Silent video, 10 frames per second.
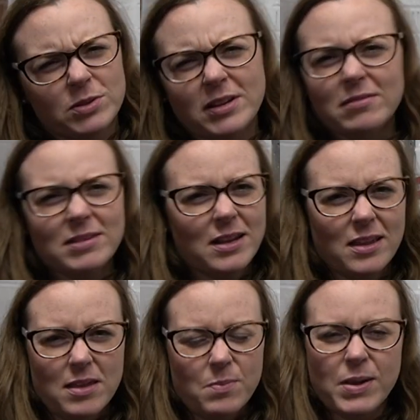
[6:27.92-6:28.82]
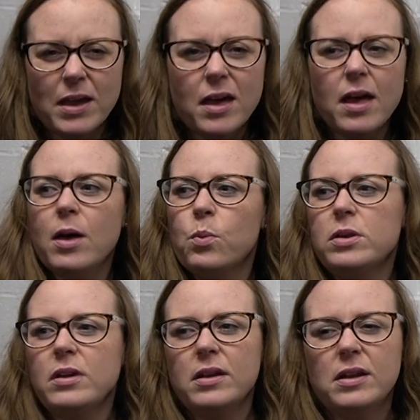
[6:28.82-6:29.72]
We don't need anything bigger, we
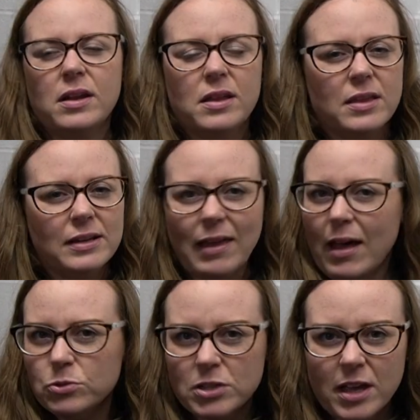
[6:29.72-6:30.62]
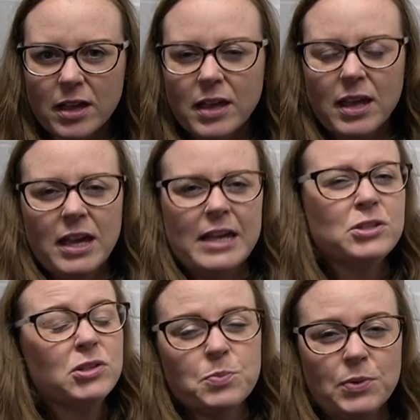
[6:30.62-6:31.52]
don't need anything louder. It's
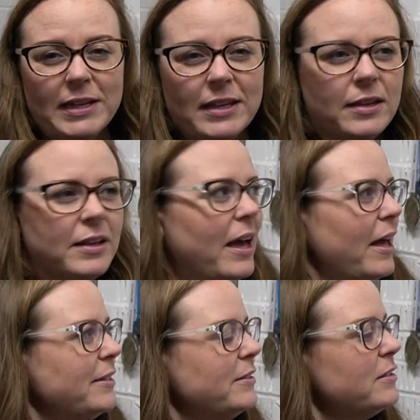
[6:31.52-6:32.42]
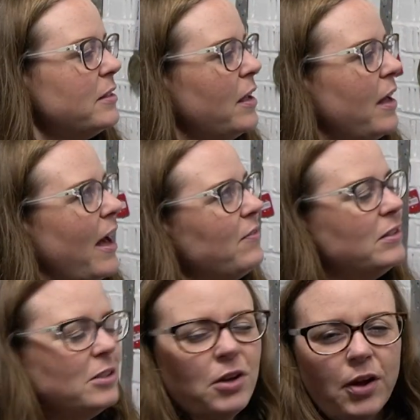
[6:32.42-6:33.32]
just brilliant, and having
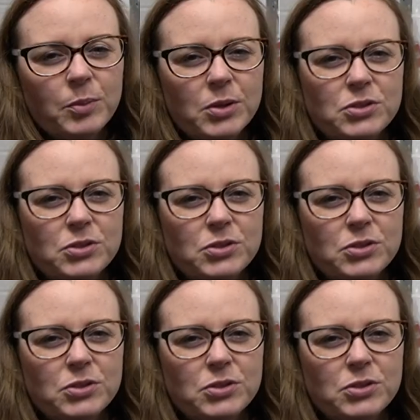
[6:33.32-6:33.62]
the timer